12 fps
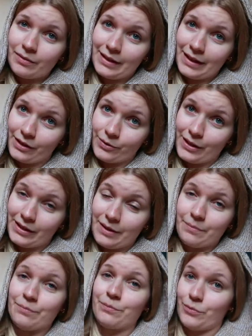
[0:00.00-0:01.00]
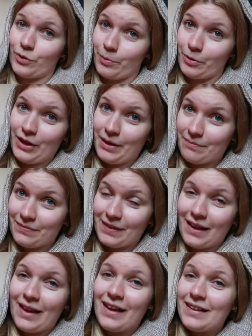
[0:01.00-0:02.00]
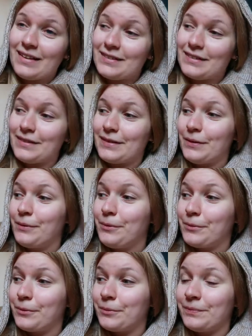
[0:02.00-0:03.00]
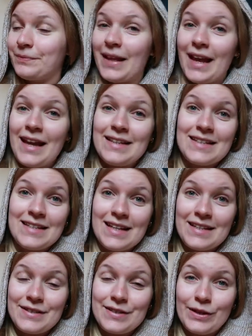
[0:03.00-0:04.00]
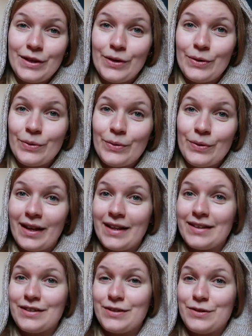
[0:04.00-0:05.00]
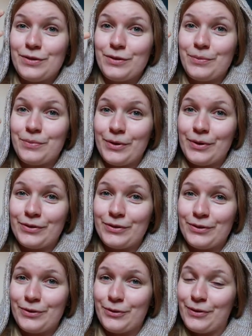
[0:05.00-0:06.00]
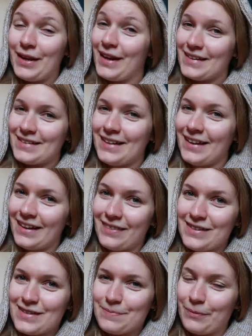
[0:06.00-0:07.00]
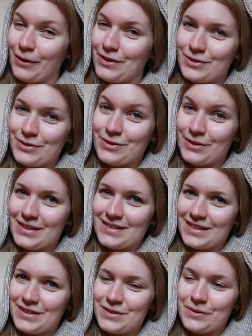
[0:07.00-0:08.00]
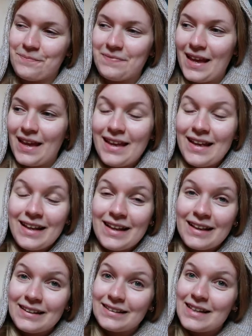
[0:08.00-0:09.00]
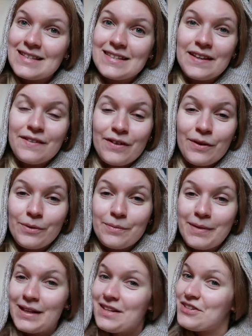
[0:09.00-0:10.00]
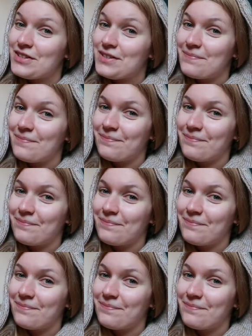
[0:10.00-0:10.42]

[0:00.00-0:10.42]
Geekorella properly. So 8 days to go and 2 books to read at this point, or to listen to. Let's see if I will manage it.